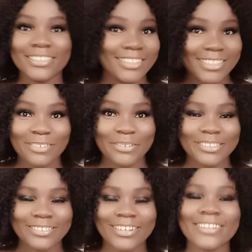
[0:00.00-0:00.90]
this
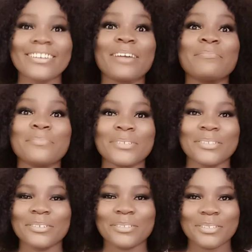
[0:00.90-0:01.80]
face, right? I
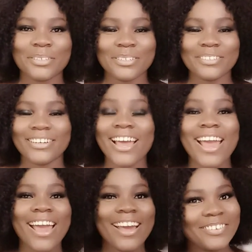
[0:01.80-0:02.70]
missed you too.
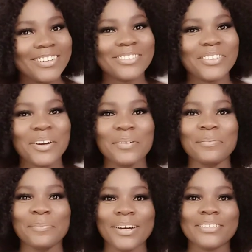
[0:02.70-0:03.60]
Anyways,
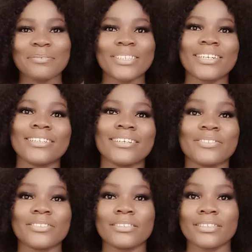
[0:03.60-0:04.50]
welcome back to my channel.
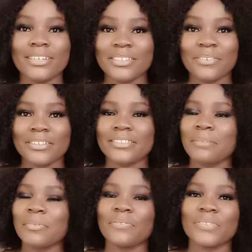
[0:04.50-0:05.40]
If today is your first
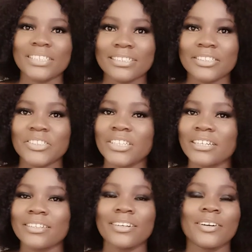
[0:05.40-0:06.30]
time of visiting this
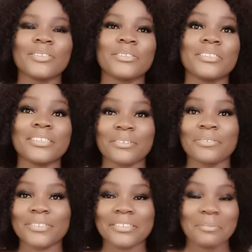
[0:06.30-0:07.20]
channel, or today is your
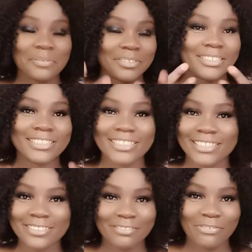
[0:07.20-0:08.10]
first time of seeing
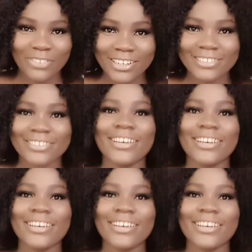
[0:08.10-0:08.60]
this face,